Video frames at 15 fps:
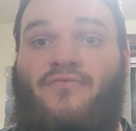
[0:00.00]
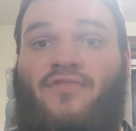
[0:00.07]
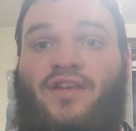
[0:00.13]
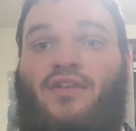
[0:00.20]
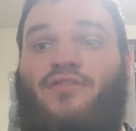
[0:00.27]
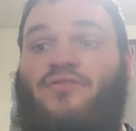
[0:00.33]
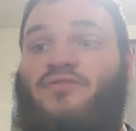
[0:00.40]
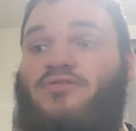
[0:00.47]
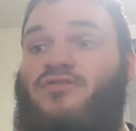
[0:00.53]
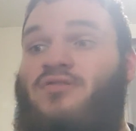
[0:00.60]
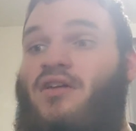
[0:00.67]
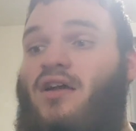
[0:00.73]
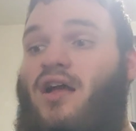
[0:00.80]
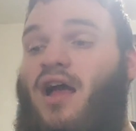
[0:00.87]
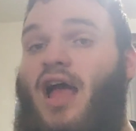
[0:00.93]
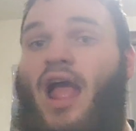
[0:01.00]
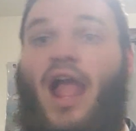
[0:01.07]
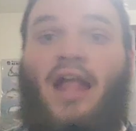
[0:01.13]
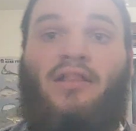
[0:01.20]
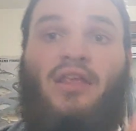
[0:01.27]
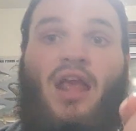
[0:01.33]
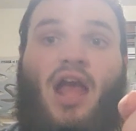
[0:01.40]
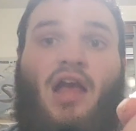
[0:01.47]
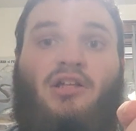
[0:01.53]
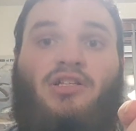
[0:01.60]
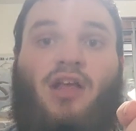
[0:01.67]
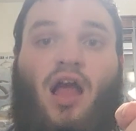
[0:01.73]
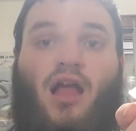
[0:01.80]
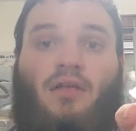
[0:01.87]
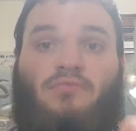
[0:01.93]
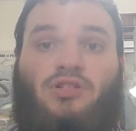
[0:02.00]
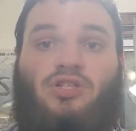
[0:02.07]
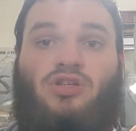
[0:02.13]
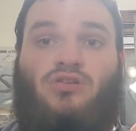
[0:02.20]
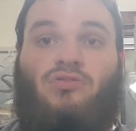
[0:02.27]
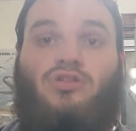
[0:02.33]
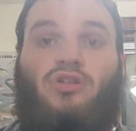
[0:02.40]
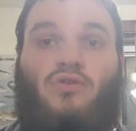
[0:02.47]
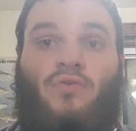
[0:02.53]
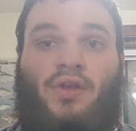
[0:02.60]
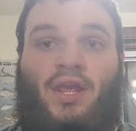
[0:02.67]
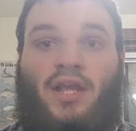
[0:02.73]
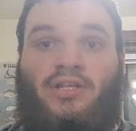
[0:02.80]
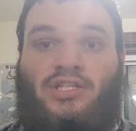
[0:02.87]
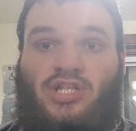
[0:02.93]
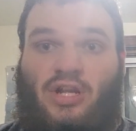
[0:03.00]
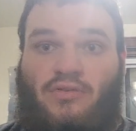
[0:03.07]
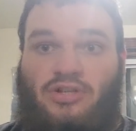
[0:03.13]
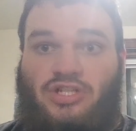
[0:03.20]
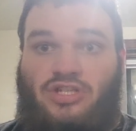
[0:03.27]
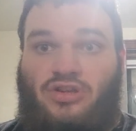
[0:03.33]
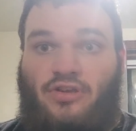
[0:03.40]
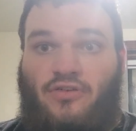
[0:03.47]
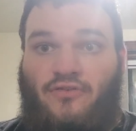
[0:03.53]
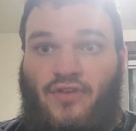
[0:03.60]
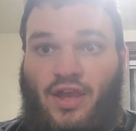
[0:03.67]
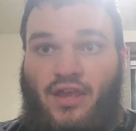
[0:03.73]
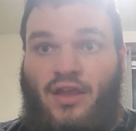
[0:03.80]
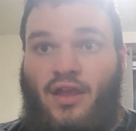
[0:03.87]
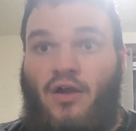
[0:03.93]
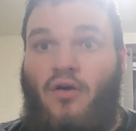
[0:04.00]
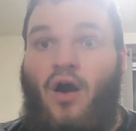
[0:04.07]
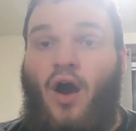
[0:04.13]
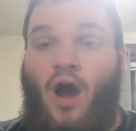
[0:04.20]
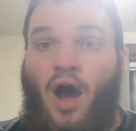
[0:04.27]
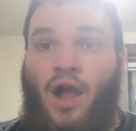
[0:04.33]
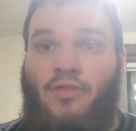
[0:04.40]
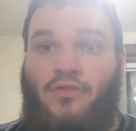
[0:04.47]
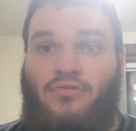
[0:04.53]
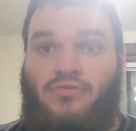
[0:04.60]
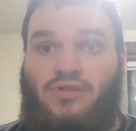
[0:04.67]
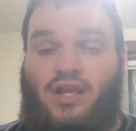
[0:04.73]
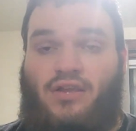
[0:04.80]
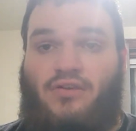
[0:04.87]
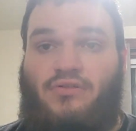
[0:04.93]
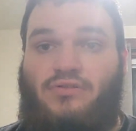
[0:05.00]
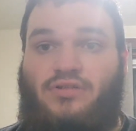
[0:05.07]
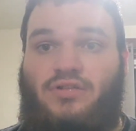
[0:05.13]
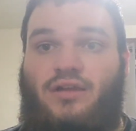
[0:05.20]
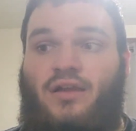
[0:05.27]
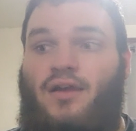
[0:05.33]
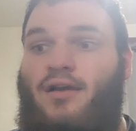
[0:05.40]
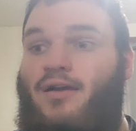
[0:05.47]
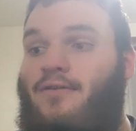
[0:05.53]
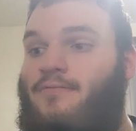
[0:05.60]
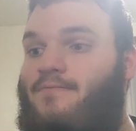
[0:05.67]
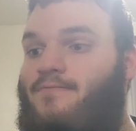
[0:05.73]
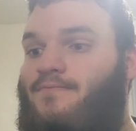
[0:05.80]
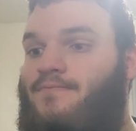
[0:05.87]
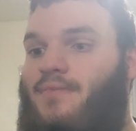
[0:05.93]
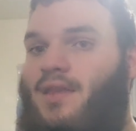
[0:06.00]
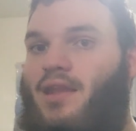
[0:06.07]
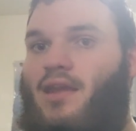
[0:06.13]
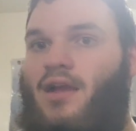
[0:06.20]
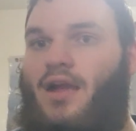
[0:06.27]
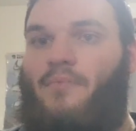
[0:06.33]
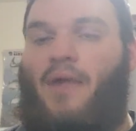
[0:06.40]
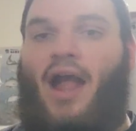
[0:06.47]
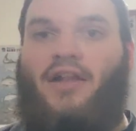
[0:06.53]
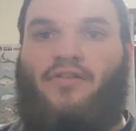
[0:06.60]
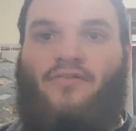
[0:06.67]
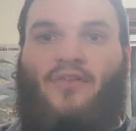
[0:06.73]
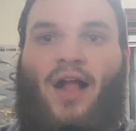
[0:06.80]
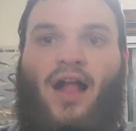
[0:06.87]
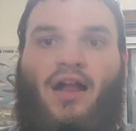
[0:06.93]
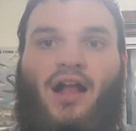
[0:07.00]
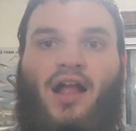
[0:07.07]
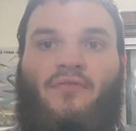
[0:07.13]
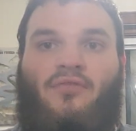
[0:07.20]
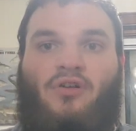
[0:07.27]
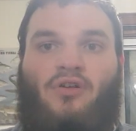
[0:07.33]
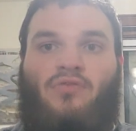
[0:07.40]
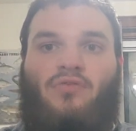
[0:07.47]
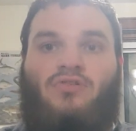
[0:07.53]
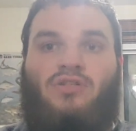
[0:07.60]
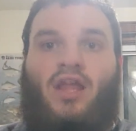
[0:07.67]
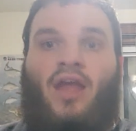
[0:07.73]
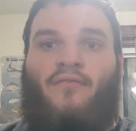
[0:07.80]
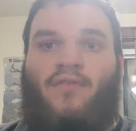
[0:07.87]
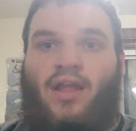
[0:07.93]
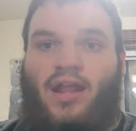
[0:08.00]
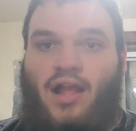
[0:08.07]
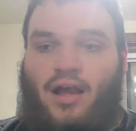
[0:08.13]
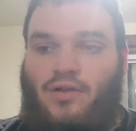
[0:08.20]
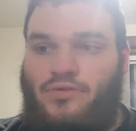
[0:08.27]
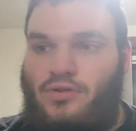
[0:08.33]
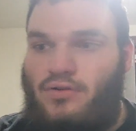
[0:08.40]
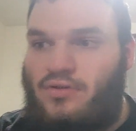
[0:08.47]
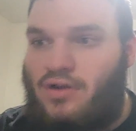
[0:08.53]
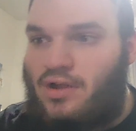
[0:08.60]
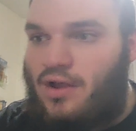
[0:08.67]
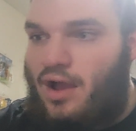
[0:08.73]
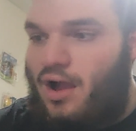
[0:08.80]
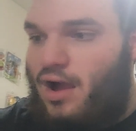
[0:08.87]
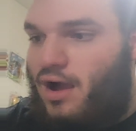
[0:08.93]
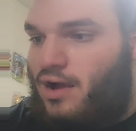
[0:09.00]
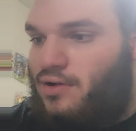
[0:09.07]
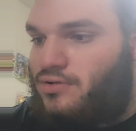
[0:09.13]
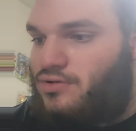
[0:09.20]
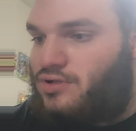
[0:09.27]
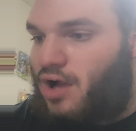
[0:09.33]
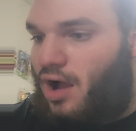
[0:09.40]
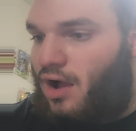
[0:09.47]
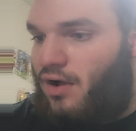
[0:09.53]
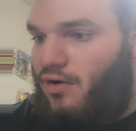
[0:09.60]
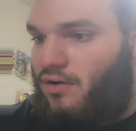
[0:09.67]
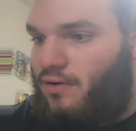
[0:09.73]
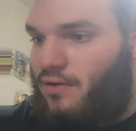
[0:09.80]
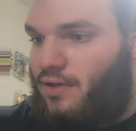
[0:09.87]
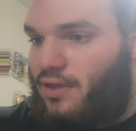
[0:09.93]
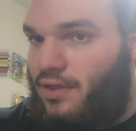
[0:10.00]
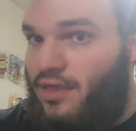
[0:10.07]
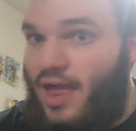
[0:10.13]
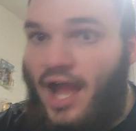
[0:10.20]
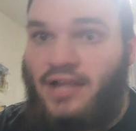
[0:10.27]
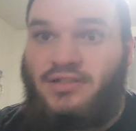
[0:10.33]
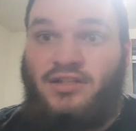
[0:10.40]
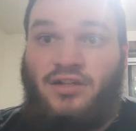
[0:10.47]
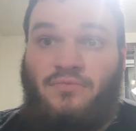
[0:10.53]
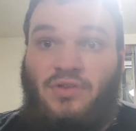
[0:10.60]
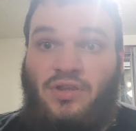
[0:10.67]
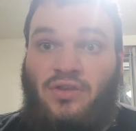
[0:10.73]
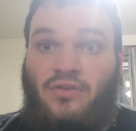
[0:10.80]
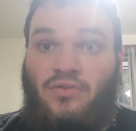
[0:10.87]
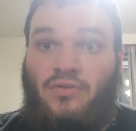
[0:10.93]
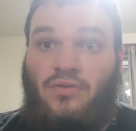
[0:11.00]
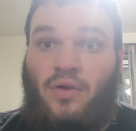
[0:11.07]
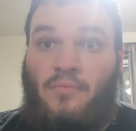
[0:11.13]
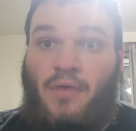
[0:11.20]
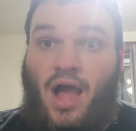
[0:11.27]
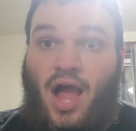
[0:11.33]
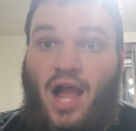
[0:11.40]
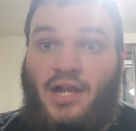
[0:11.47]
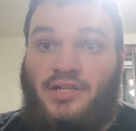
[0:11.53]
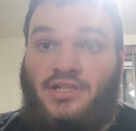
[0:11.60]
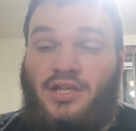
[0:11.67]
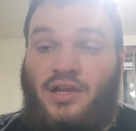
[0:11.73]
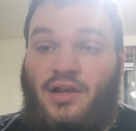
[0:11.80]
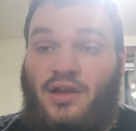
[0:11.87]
figures, and yes, I am still doing a Series 2 video on those figures. As a matter of fact, I even heard there's an advent calendar. So, that's going to be new to unbox.